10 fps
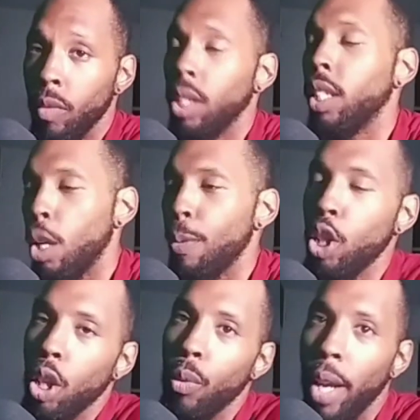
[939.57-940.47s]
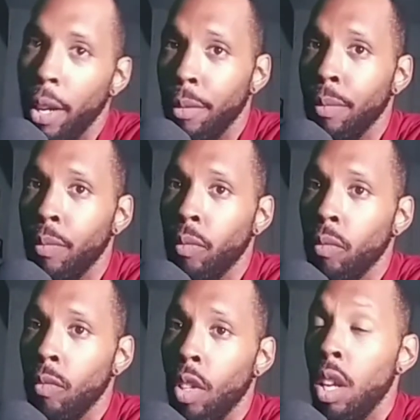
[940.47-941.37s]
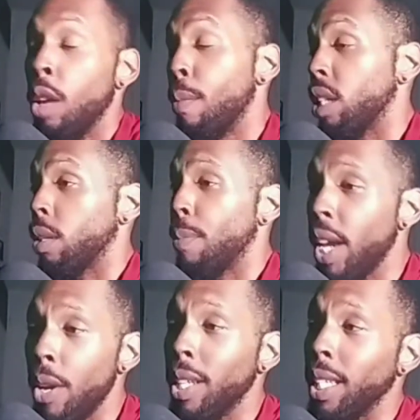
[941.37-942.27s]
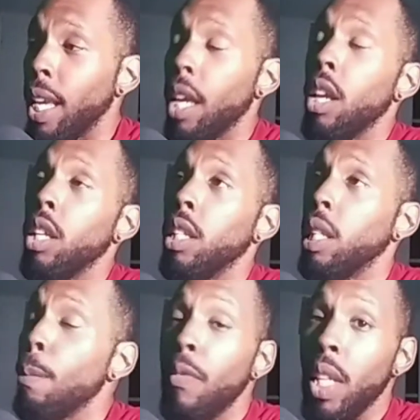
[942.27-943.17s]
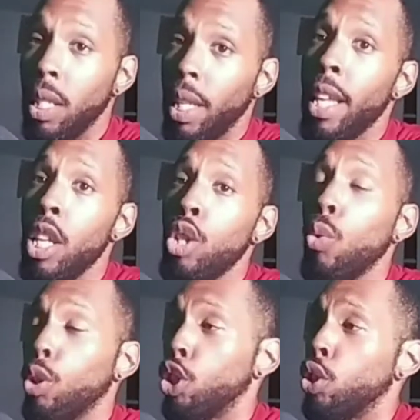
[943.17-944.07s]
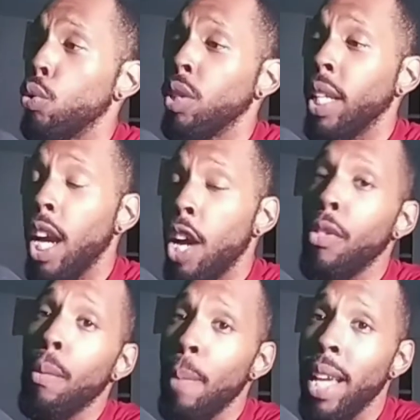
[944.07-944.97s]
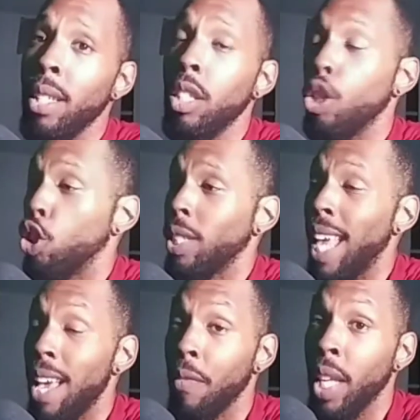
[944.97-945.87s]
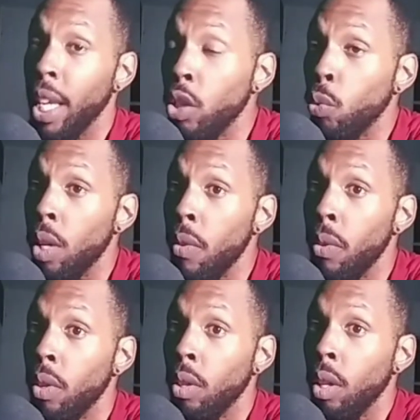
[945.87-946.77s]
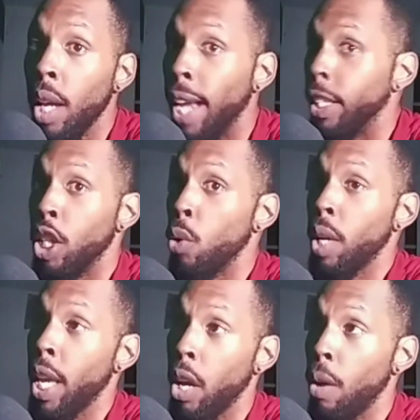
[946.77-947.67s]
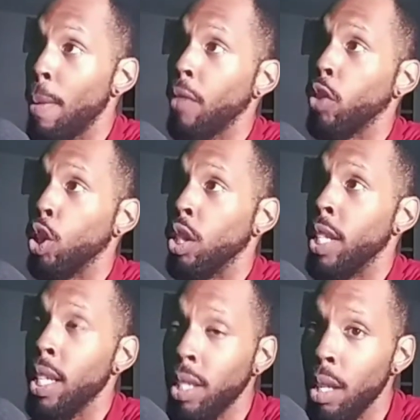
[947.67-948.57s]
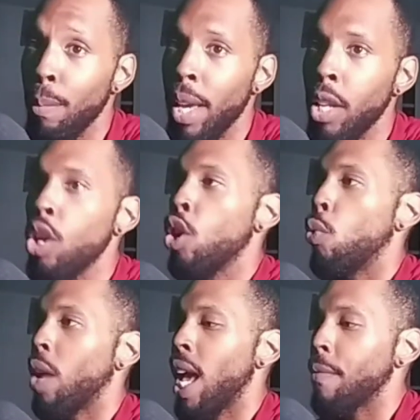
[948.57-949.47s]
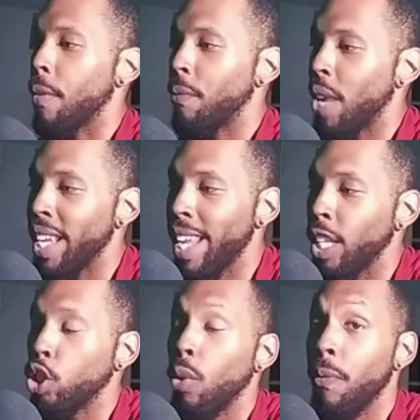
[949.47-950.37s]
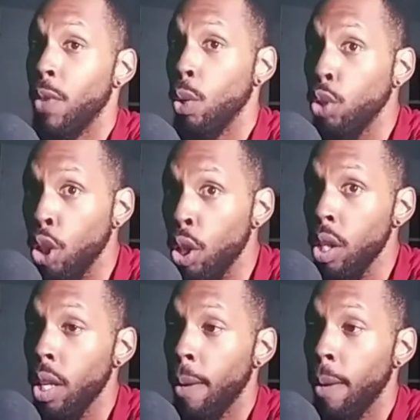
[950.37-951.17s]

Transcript: Let's help each other out. Because apparently, some of these ladies who are choosing other men to just have kids with, and they don't care about the decent men who want to have a financial future,